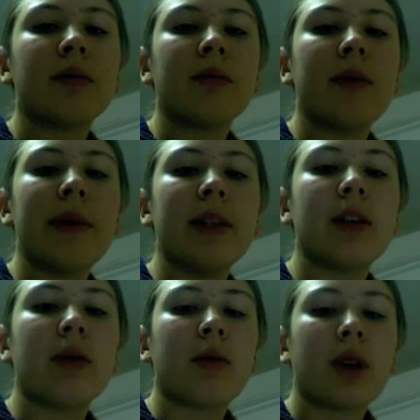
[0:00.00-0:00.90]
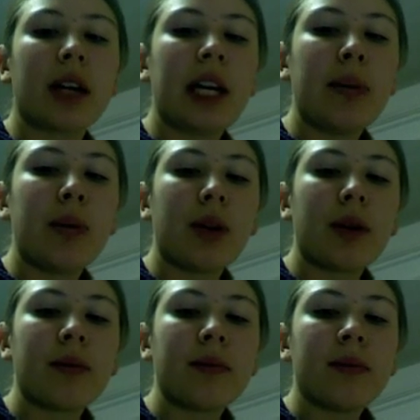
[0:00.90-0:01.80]
maybe don't work anymore.
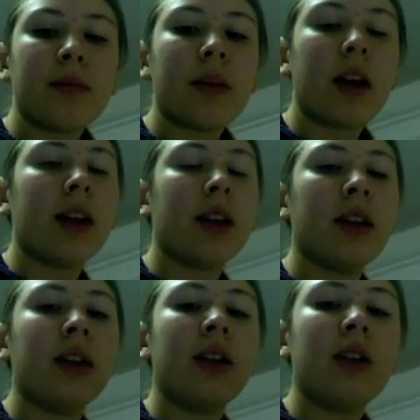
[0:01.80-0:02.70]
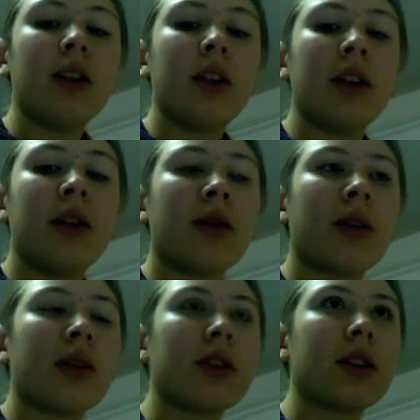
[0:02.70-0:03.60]
And in
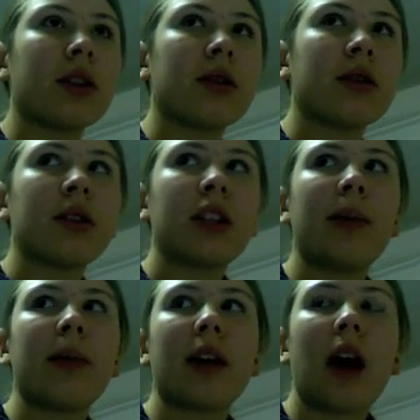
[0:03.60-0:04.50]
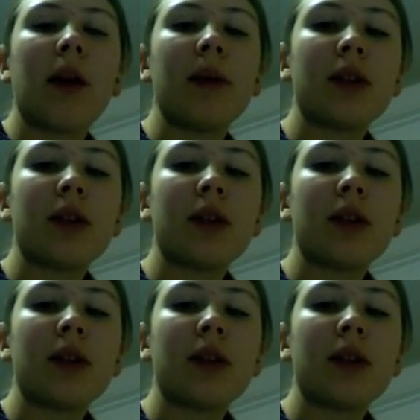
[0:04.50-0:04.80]
order to keep the economy